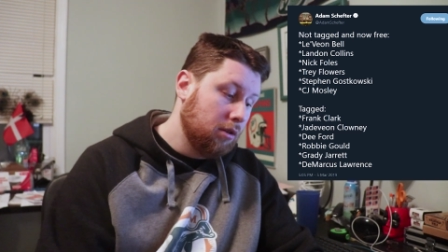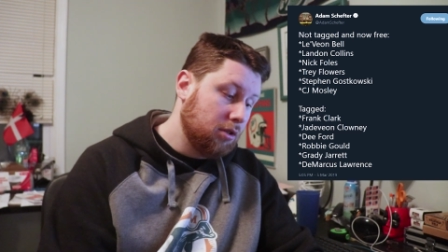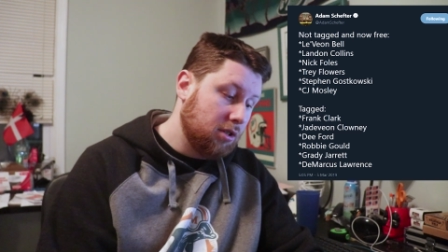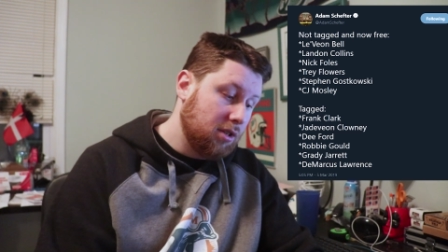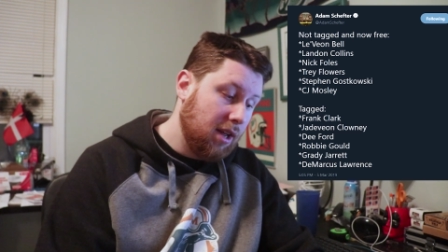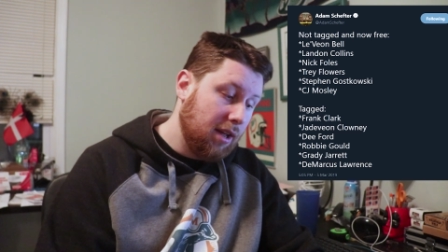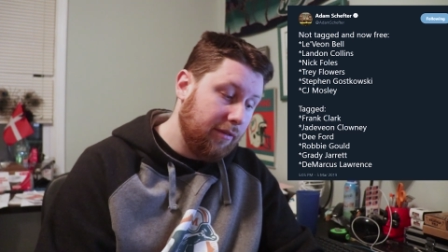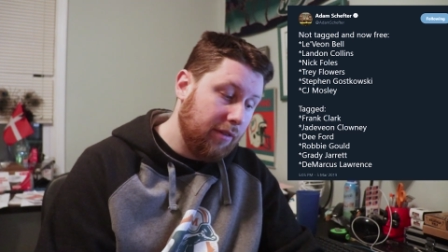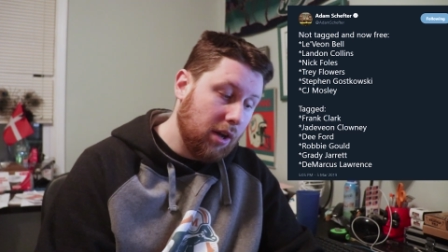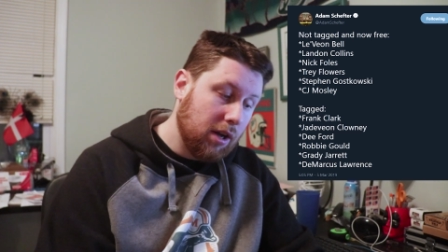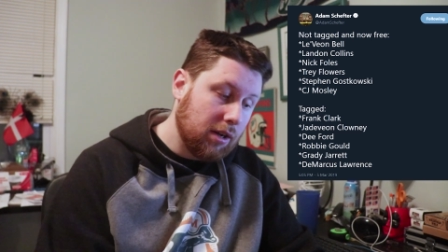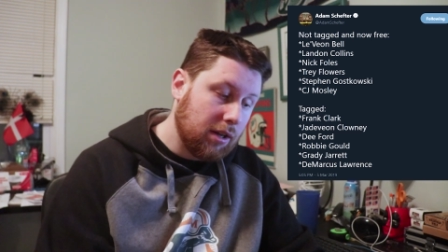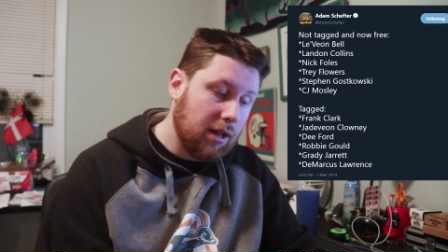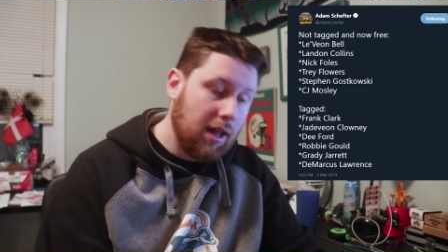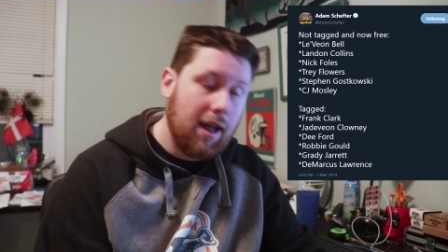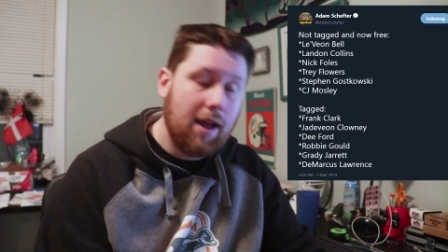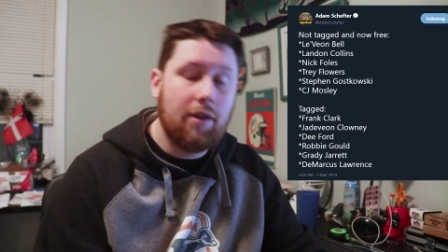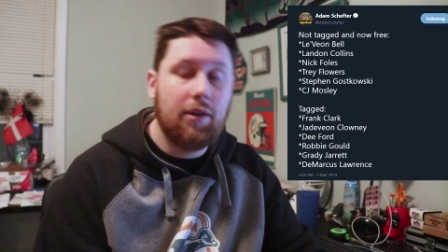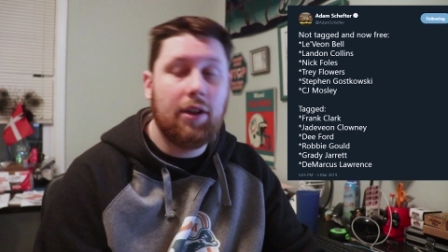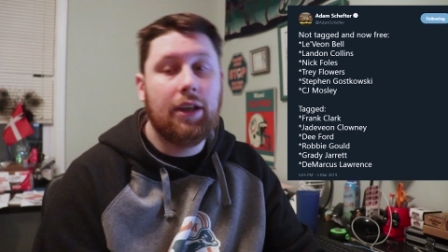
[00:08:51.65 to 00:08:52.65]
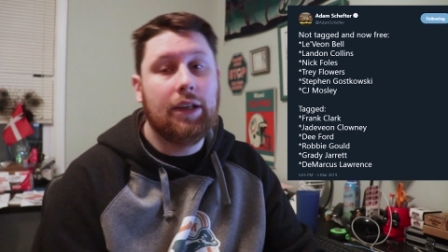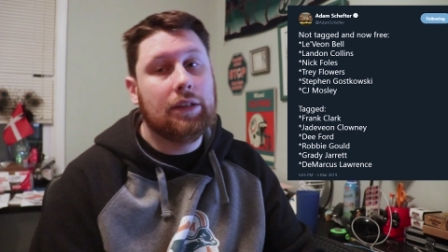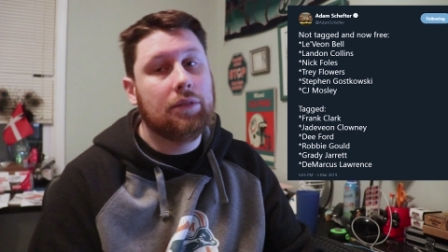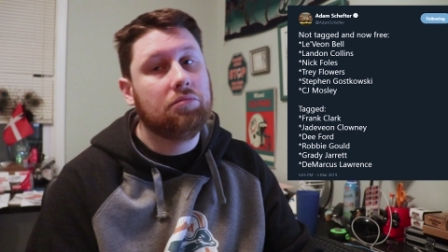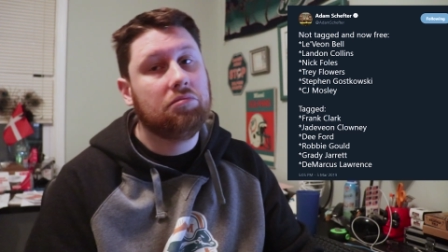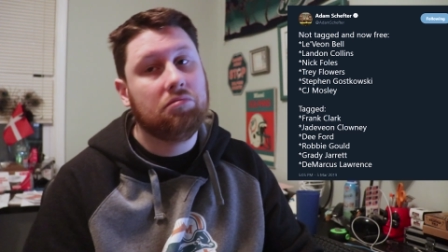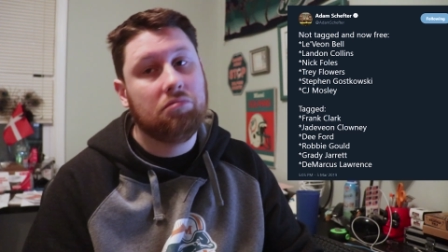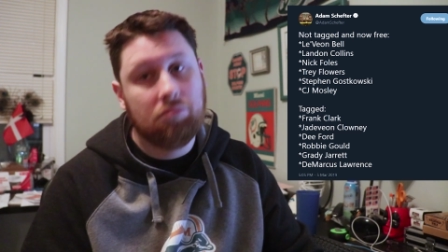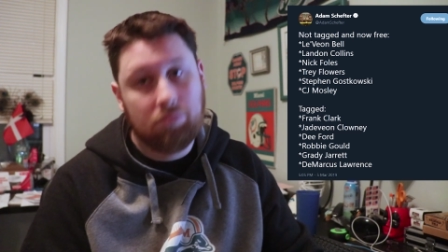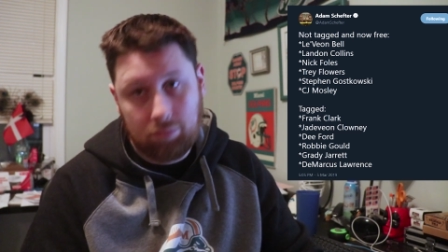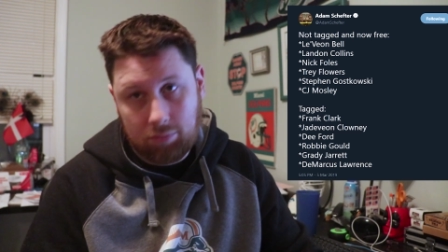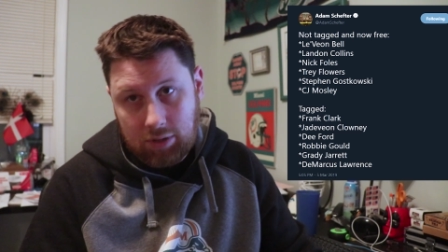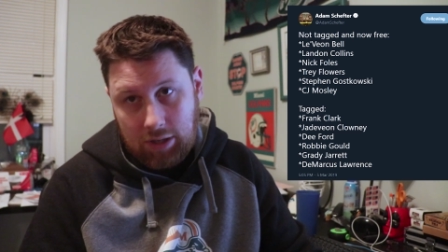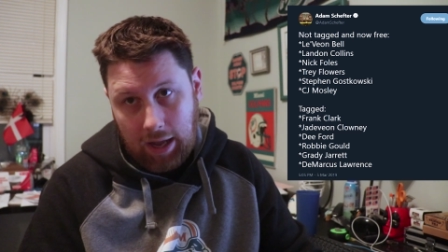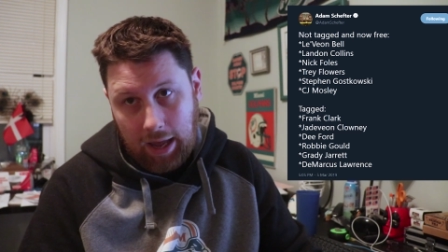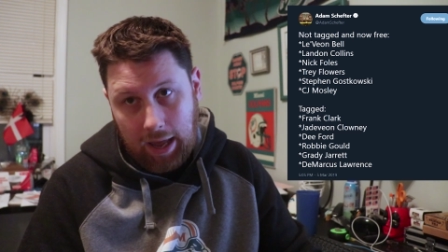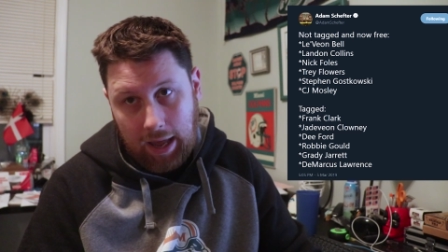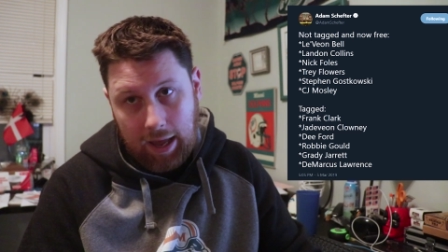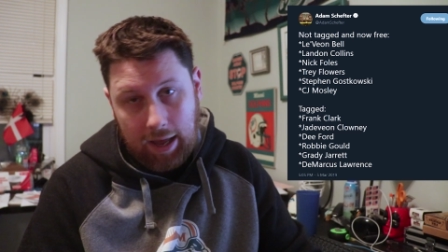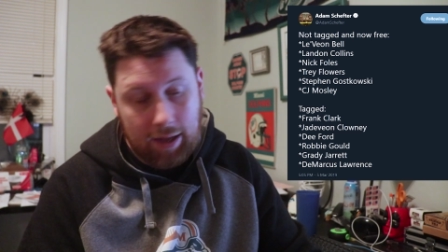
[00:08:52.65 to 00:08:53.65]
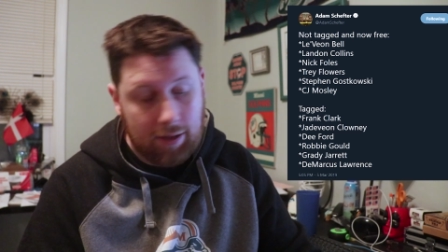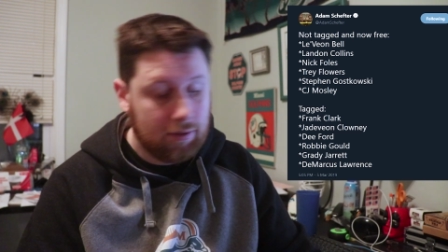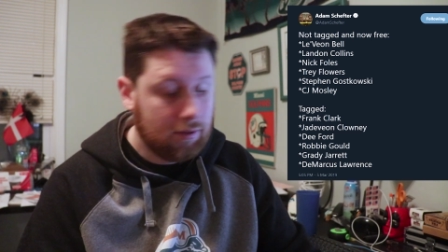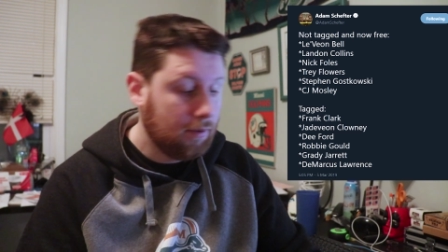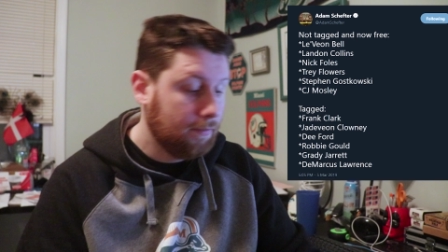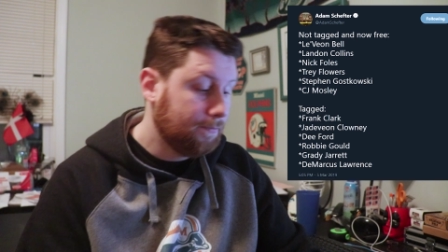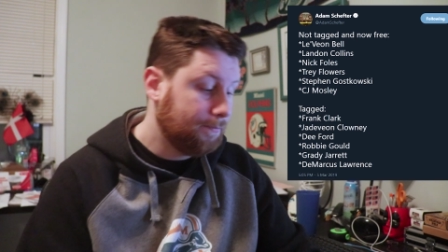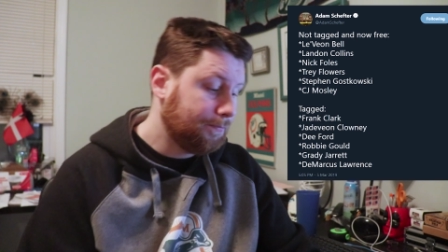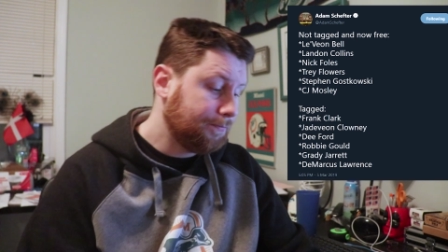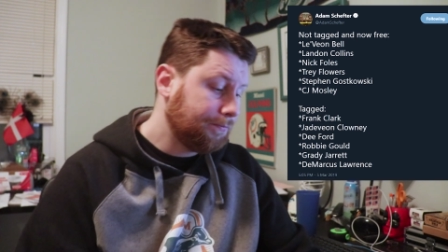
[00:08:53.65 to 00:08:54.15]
Jadeveon Clowney, tagged.